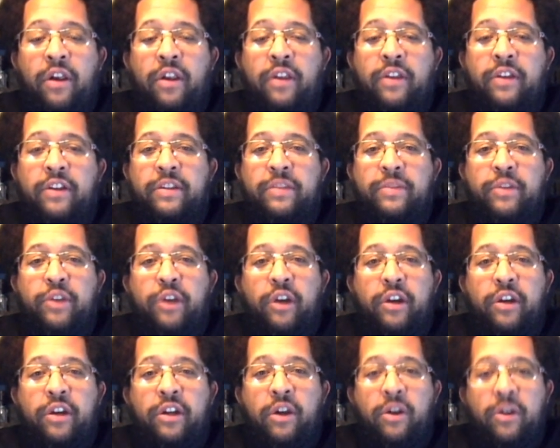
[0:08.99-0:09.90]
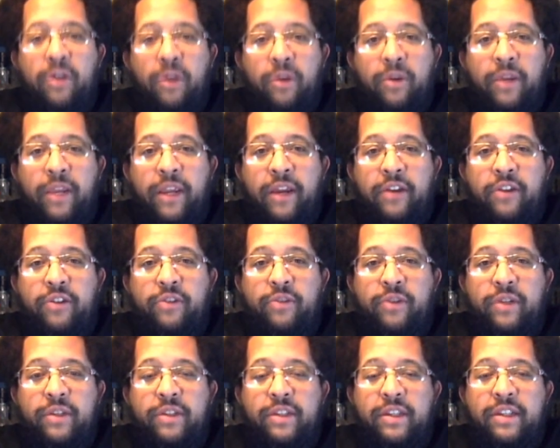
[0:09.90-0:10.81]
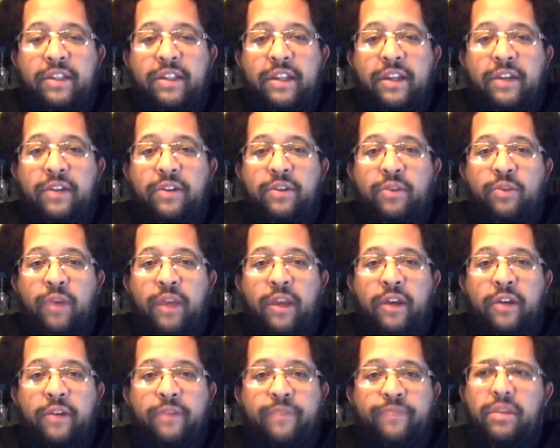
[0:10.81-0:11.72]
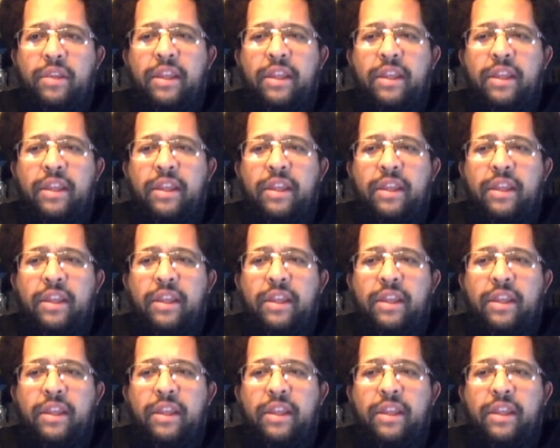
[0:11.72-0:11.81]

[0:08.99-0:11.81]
There's some dark cocoa characteristics there as well.